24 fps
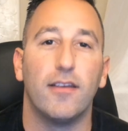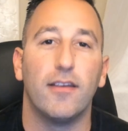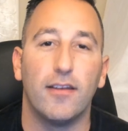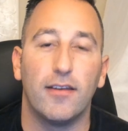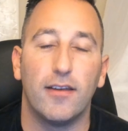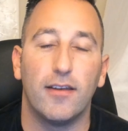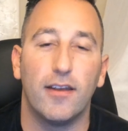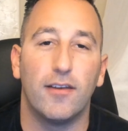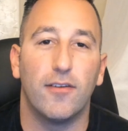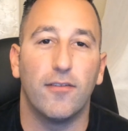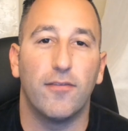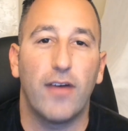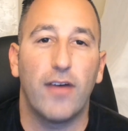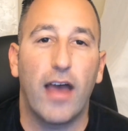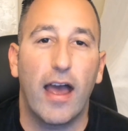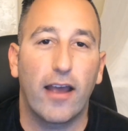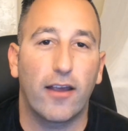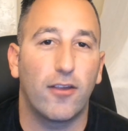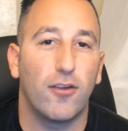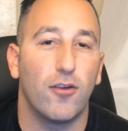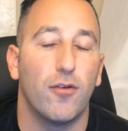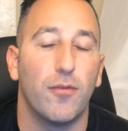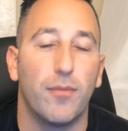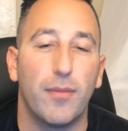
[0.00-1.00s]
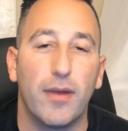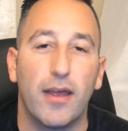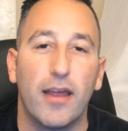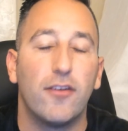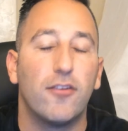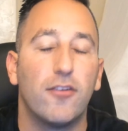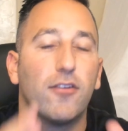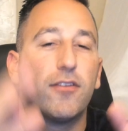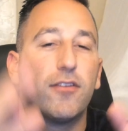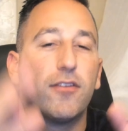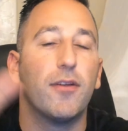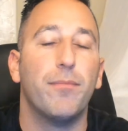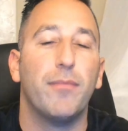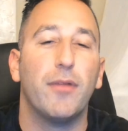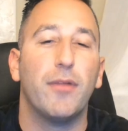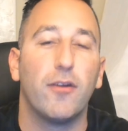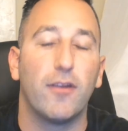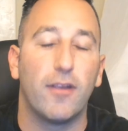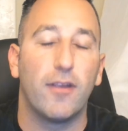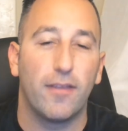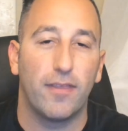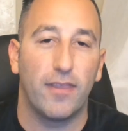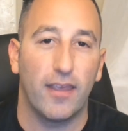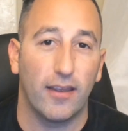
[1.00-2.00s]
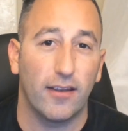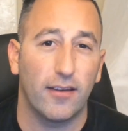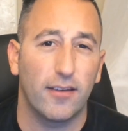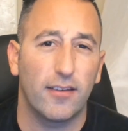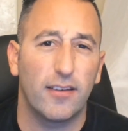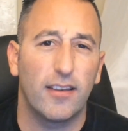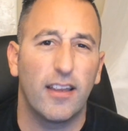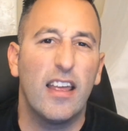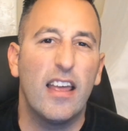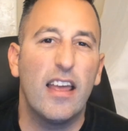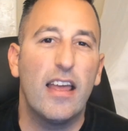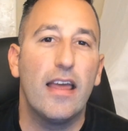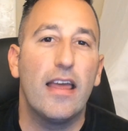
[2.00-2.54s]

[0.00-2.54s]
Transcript: you need to vacuum and just a million things